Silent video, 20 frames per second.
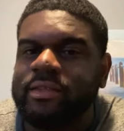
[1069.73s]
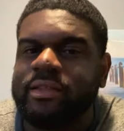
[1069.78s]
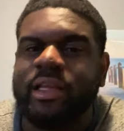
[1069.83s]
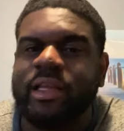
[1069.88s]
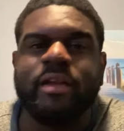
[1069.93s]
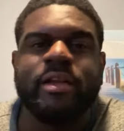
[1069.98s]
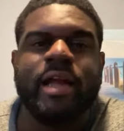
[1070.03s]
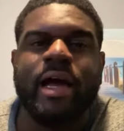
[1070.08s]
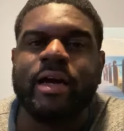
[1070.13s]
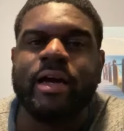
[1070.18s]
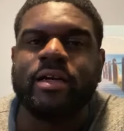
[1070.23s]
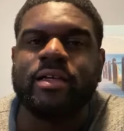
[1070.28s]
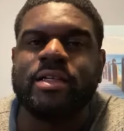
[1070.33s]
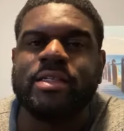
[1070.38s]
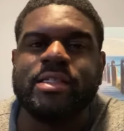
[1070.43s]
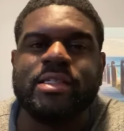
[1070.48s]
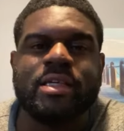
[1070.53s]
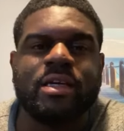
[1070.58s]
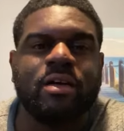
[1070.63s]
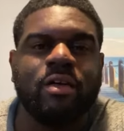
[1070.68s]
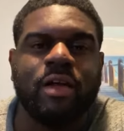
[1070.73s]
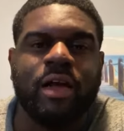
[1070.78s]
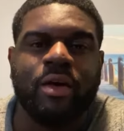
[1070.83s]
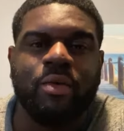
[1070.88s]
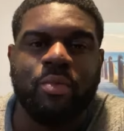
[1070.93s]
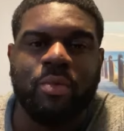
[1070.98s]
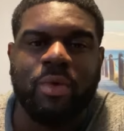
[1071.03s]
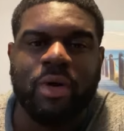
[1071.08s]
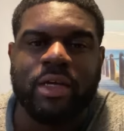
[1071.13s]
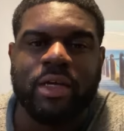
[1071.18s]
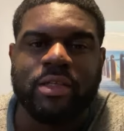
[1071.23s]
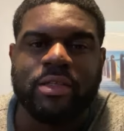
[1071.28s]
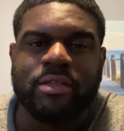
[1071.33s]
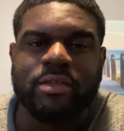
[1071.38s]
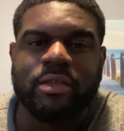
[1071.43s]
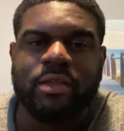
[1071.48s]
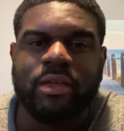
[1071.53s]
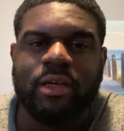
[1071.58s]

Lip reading: they're not going to sell at once.